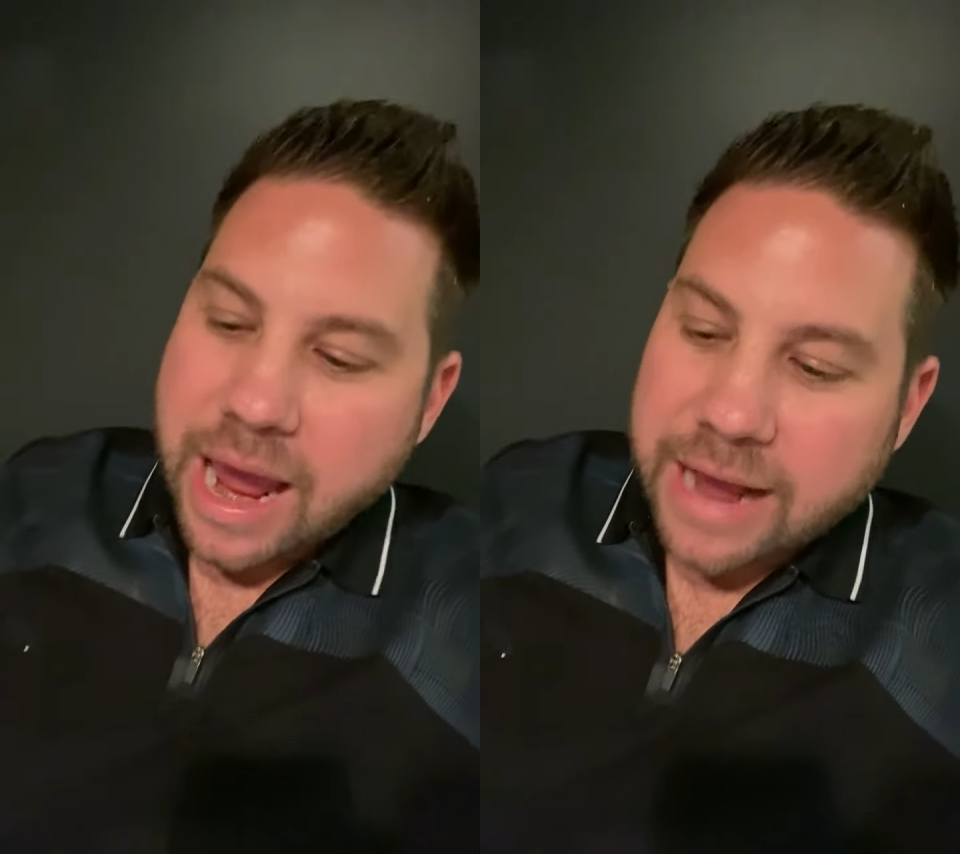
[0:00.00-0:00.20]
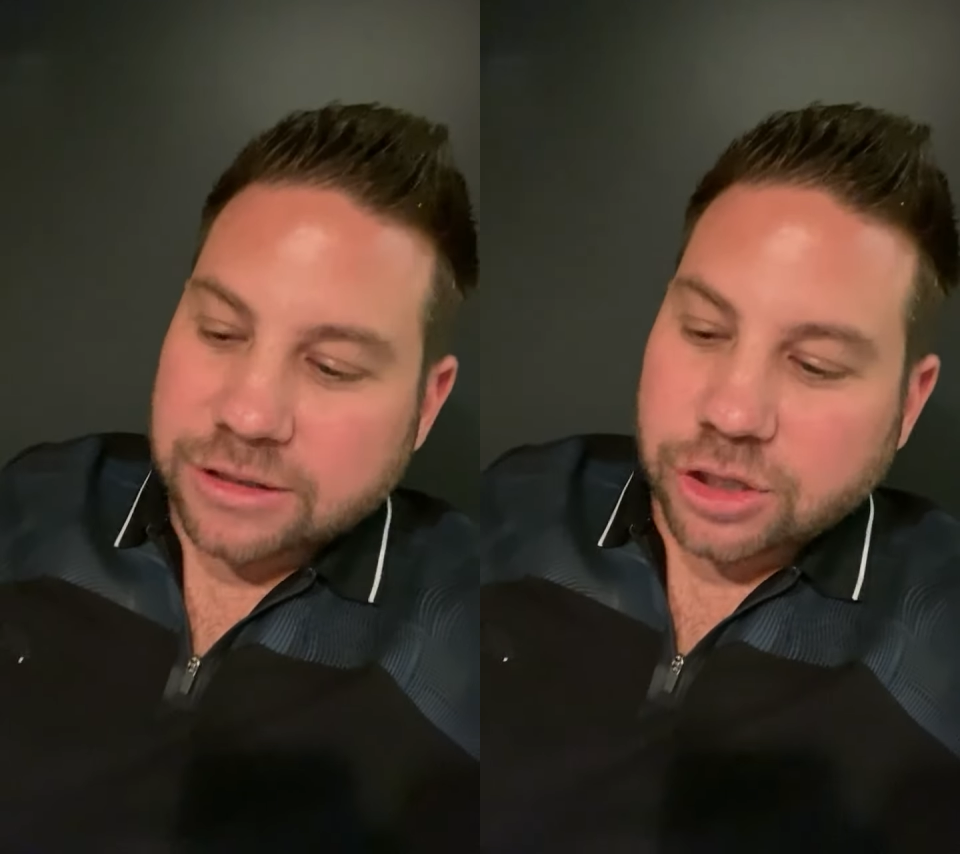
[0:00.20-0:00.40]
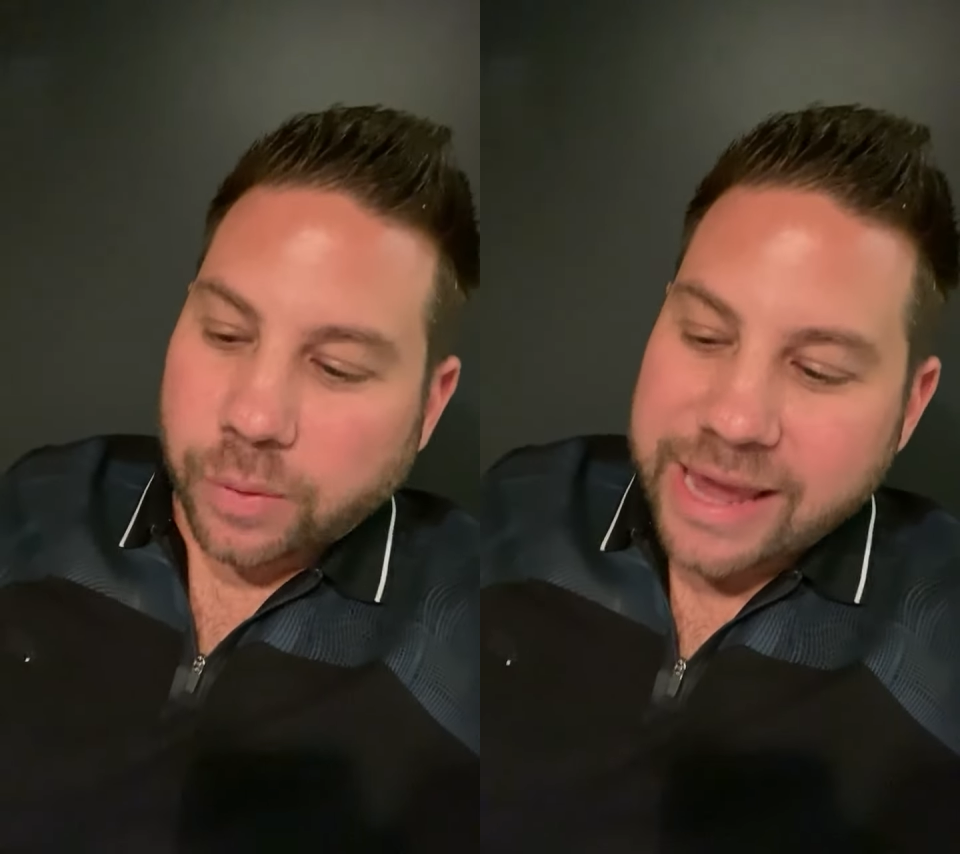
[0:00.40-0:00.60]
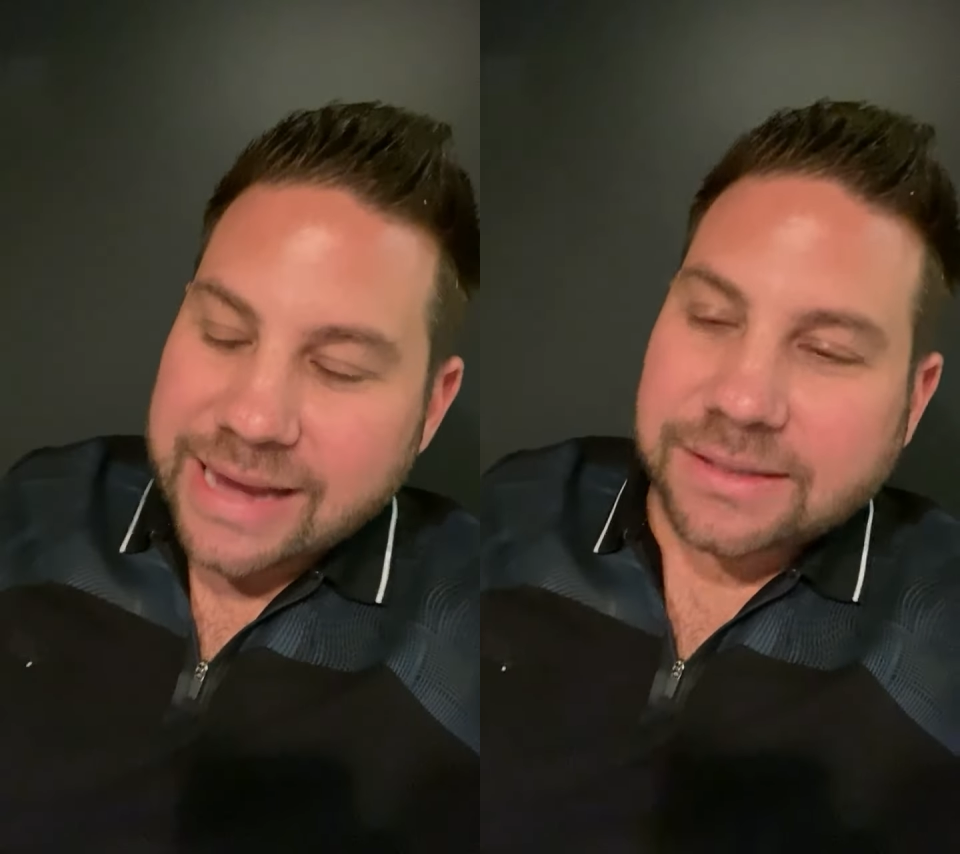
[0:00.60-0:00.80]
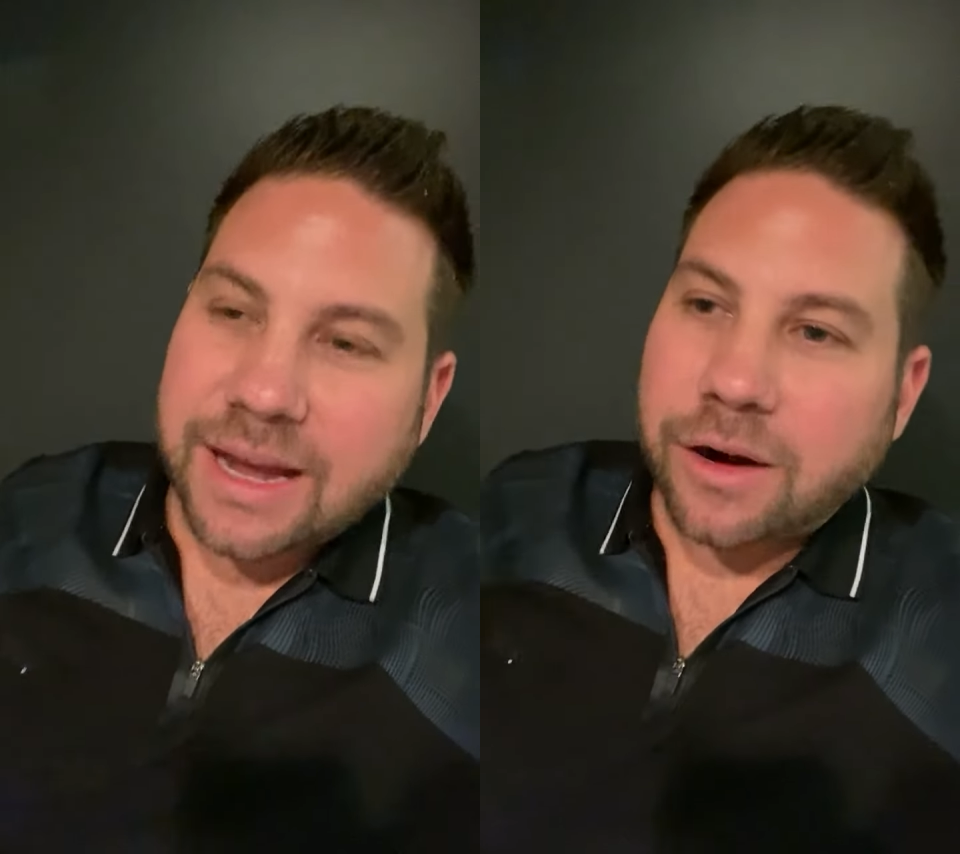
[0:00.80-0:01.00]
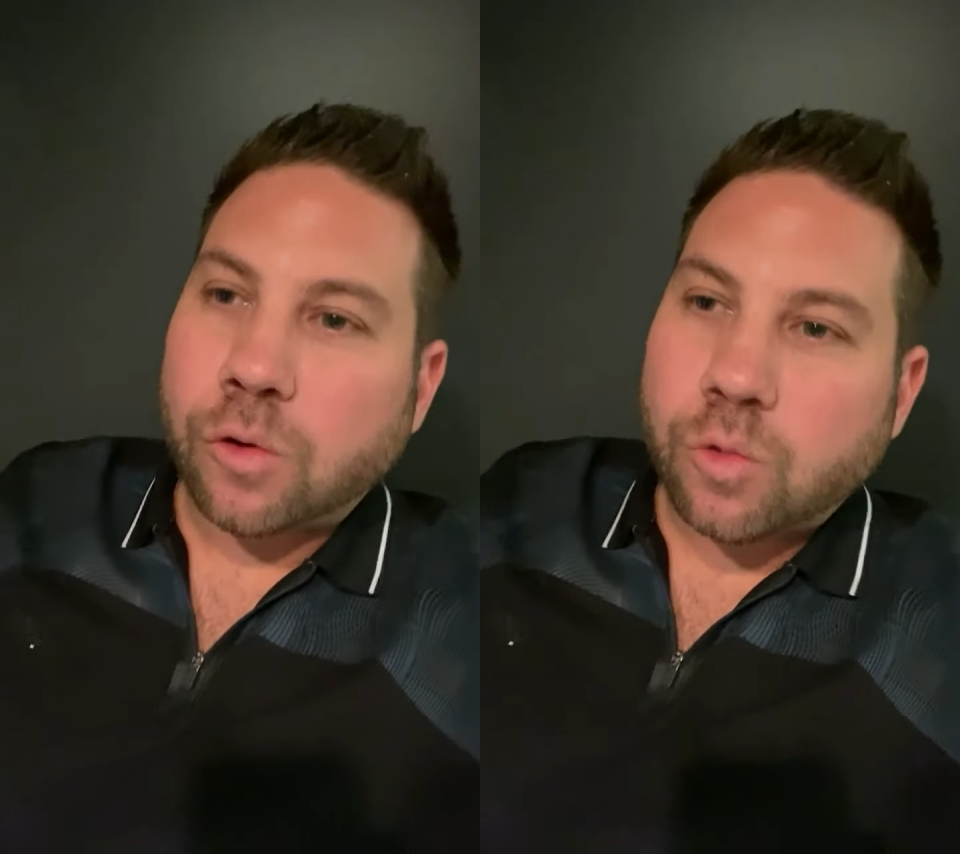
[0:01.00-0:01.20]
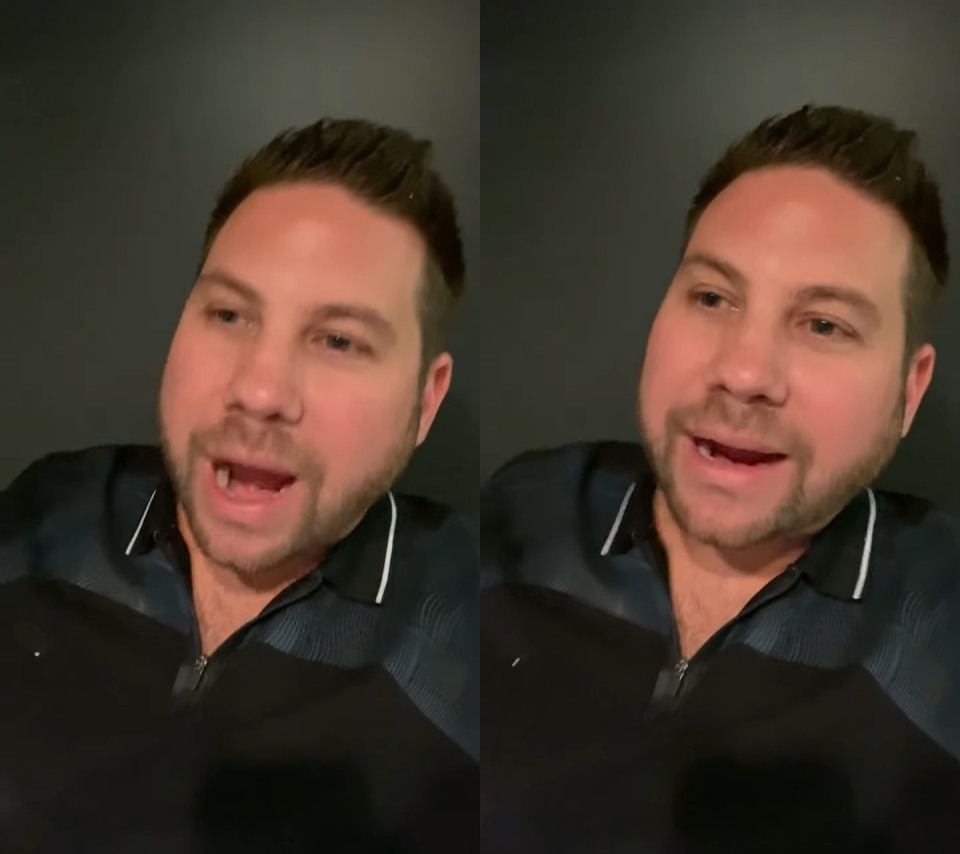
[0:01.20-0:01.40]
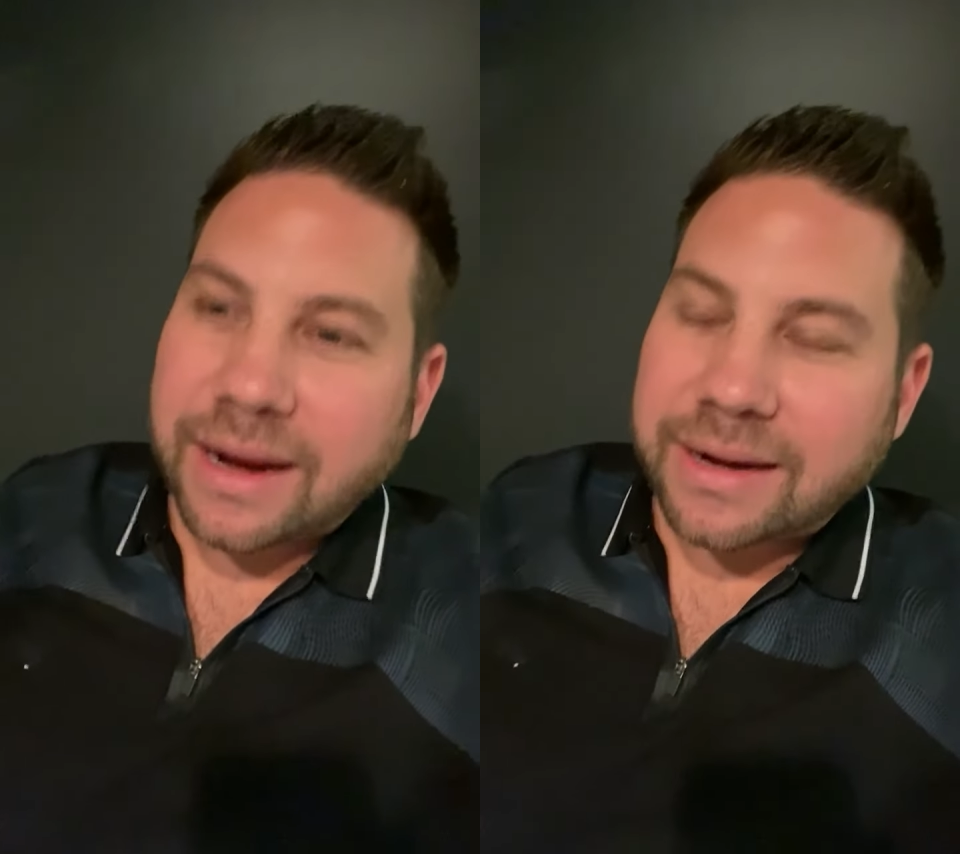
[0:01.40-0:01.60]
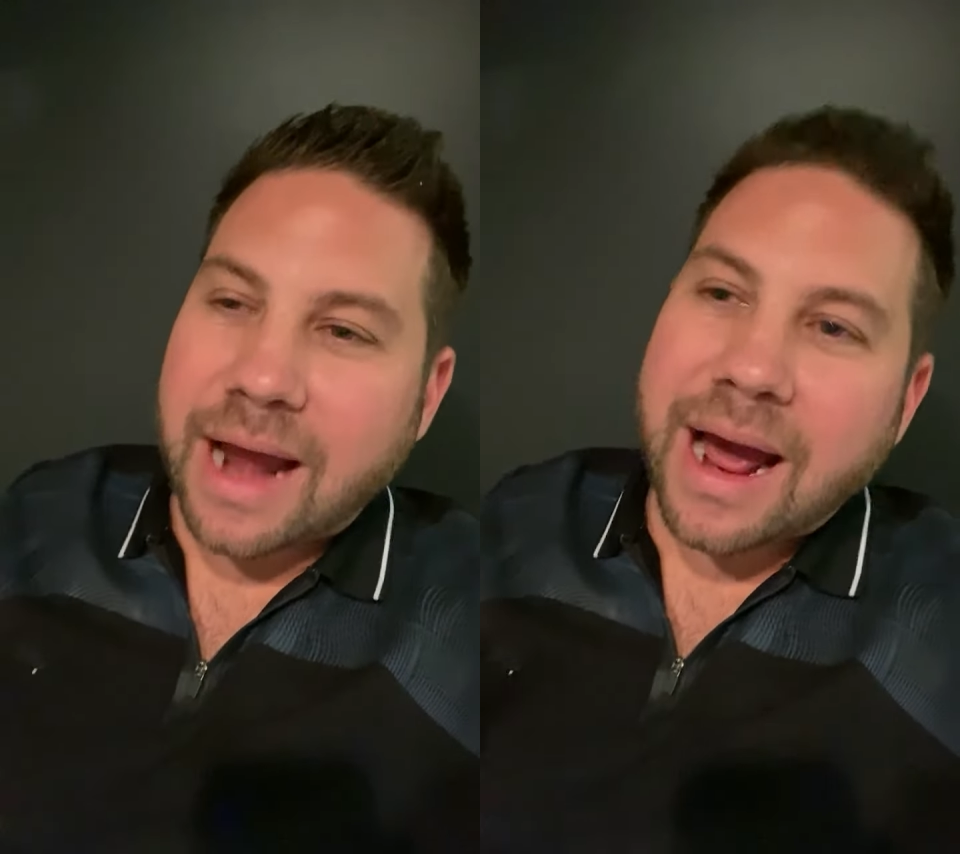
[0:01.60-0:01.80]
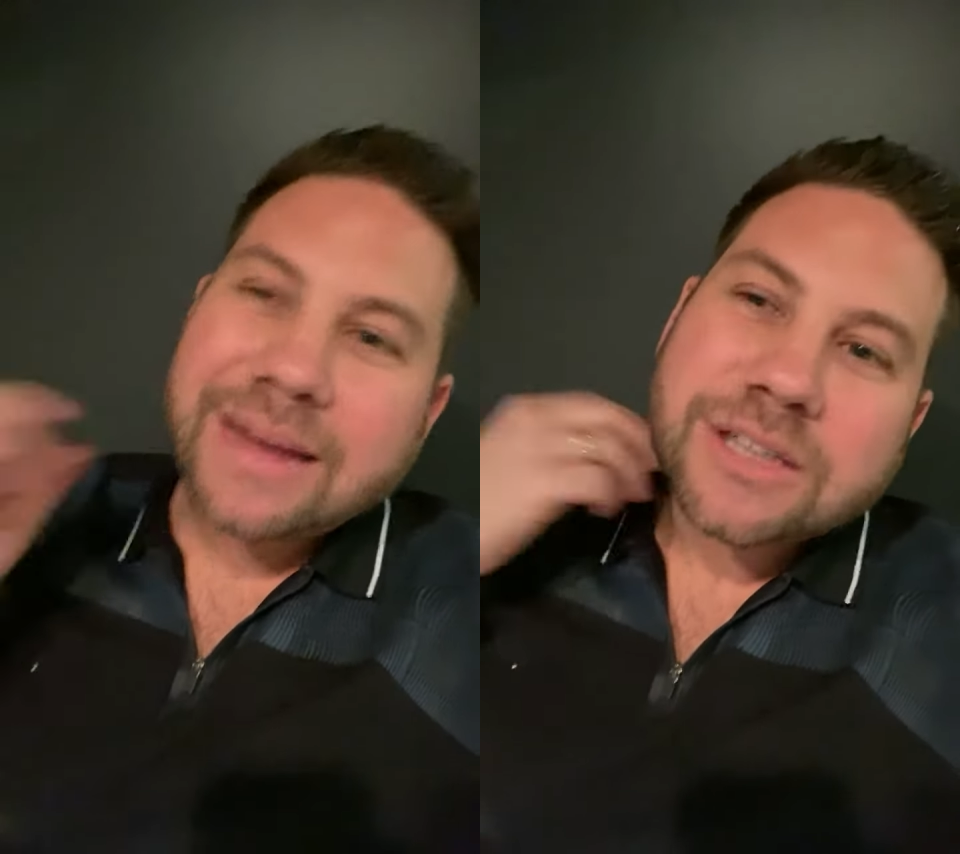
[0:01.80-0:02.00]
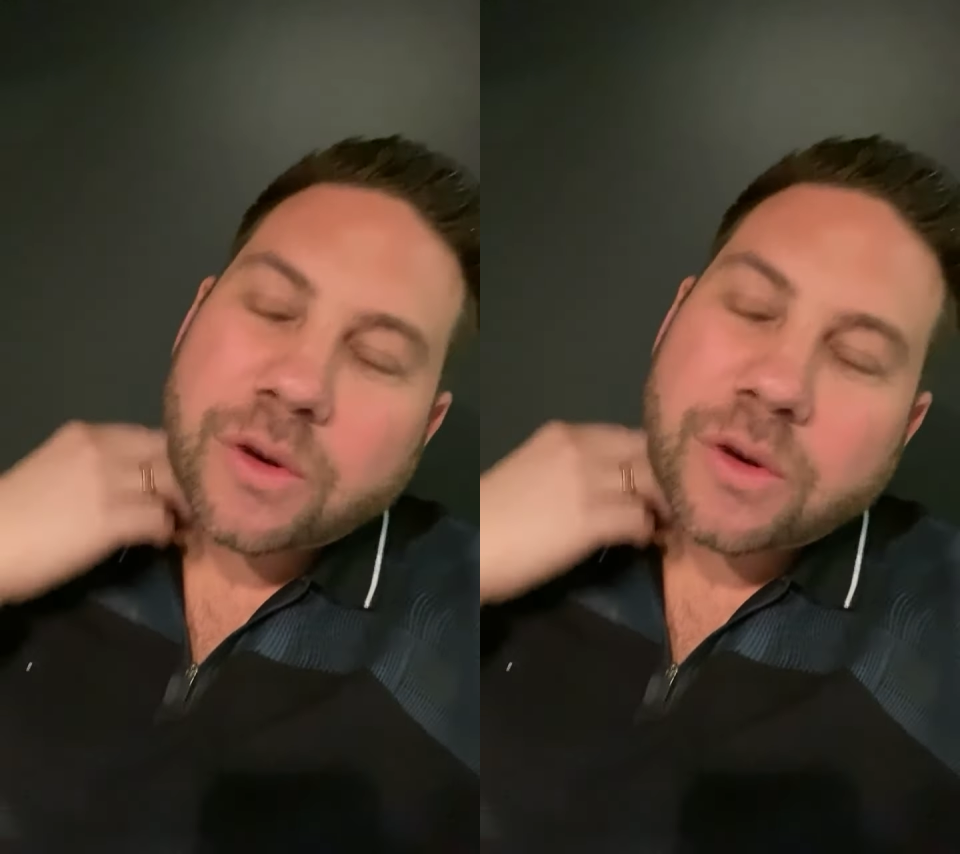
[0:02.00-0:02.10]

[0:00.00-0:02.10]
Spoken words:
And so he's going to recognize,